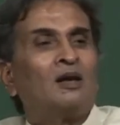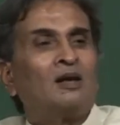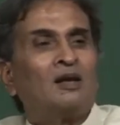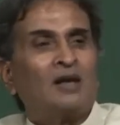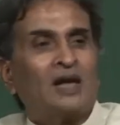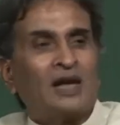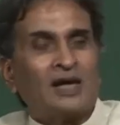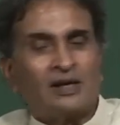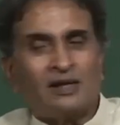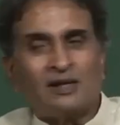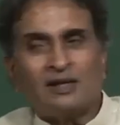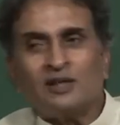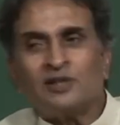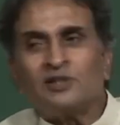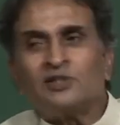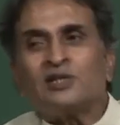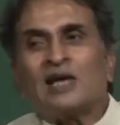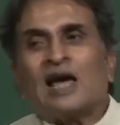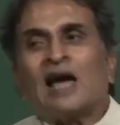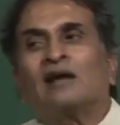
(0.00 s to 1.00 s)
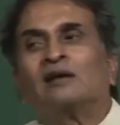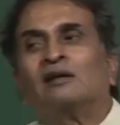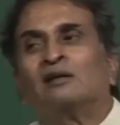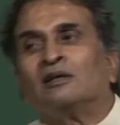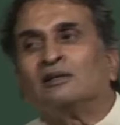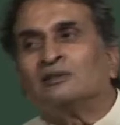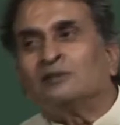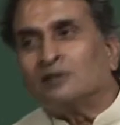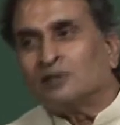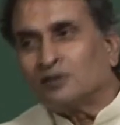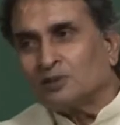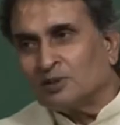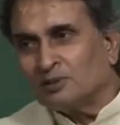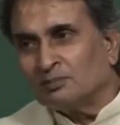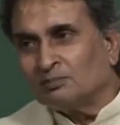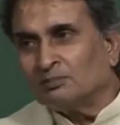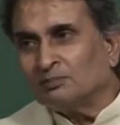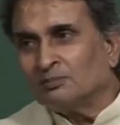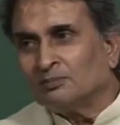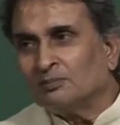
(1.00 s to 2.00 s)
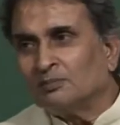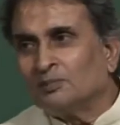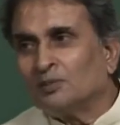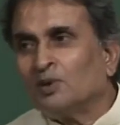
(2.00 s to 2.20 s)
Like in a stacked disc system,